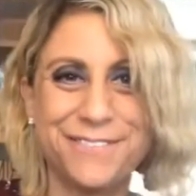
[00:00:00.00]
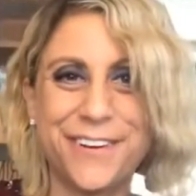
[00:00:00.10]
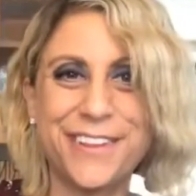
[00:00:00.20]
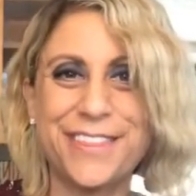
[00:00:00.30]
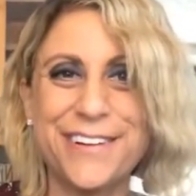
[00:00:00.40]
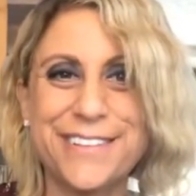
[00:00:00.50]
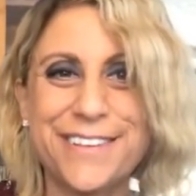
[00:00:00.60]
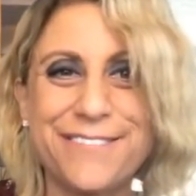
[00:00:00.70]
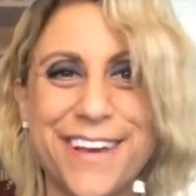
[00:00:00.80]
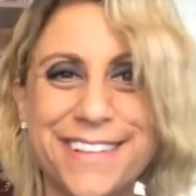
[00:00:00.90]
for those
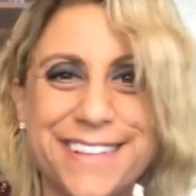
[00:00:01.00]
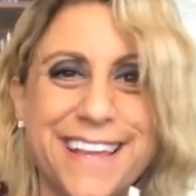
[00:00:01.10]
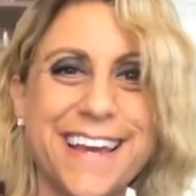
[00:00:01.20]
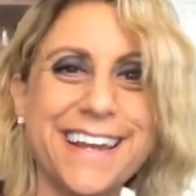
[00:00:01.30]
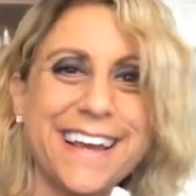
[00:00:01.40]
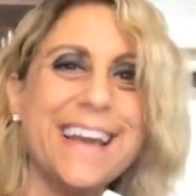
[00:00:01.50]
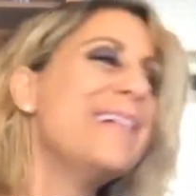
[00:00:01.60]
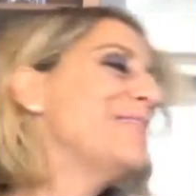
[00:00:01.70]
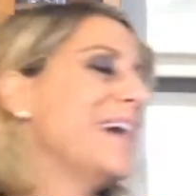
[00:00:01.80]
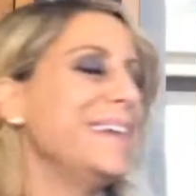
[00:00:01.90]
of us
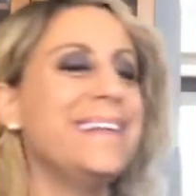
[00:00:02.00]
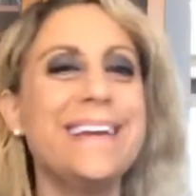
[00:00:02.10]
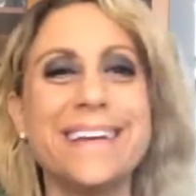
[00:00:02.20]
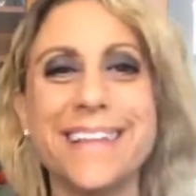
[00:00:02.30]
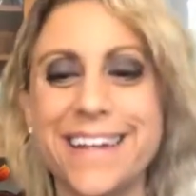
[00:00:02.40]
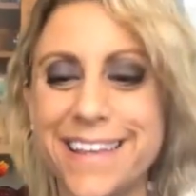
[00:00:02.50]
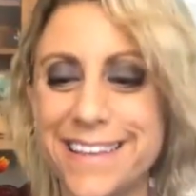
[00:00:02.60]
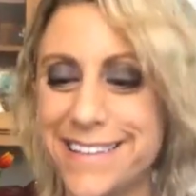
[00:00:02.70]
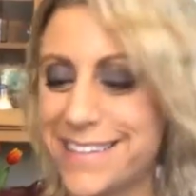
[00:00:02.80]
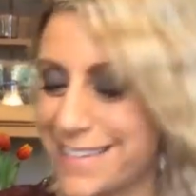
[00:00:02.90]
that need a
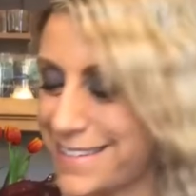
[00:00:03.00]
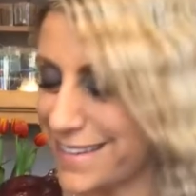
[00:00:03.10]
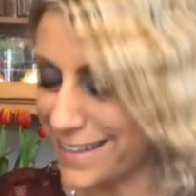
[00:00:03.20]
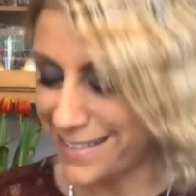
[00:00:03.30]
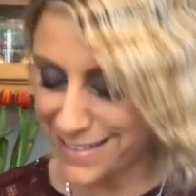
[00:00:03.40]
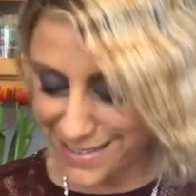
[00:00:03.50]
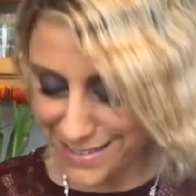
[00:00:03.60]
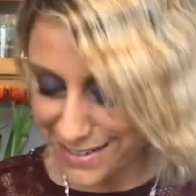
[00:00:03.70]
little assistance.